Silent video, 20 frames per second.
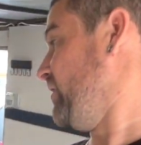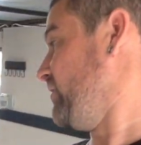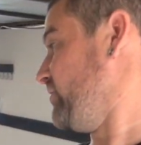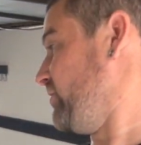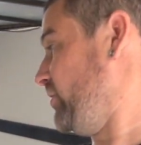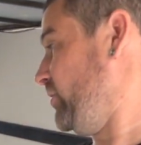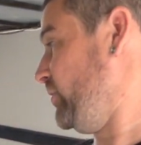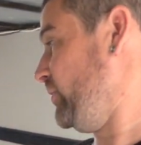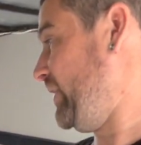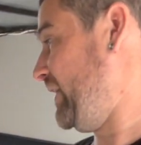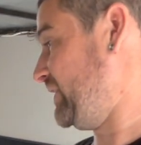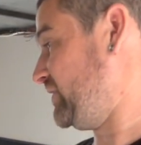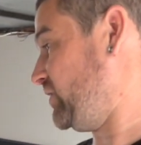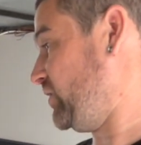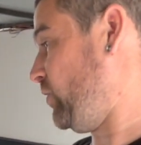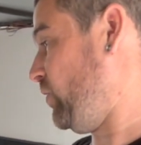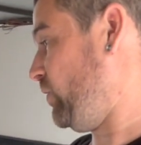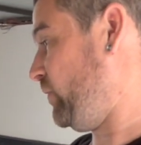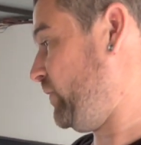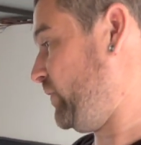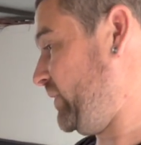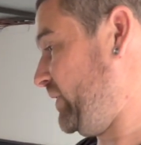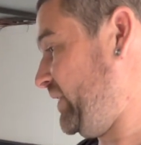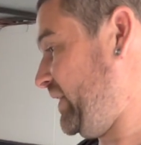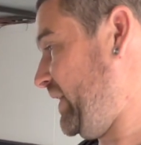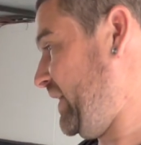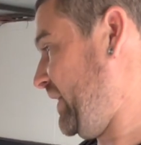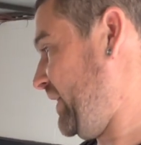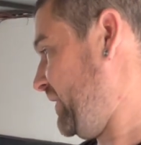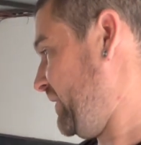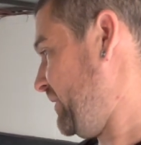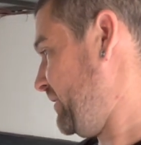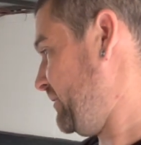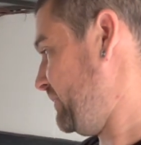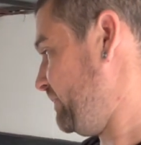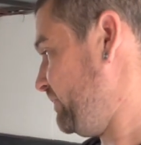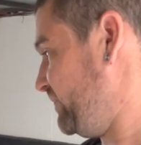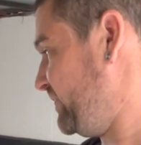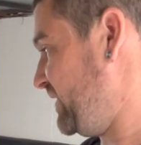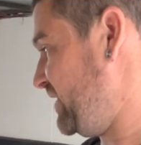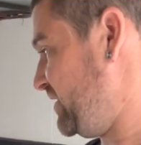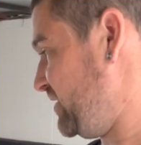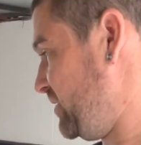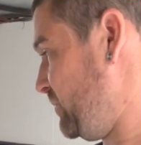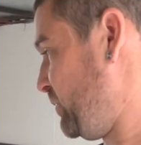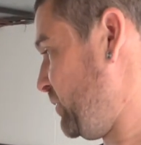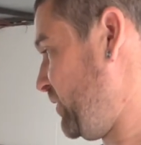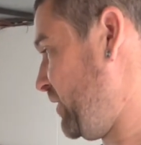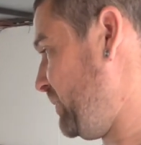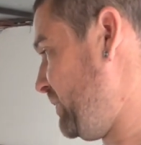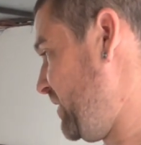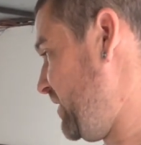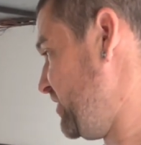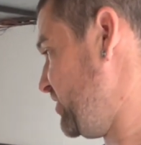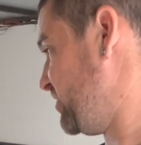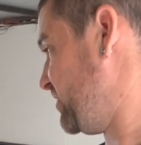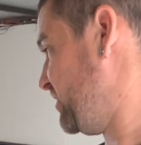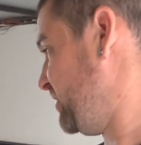So that's the goal for today, is to pretty much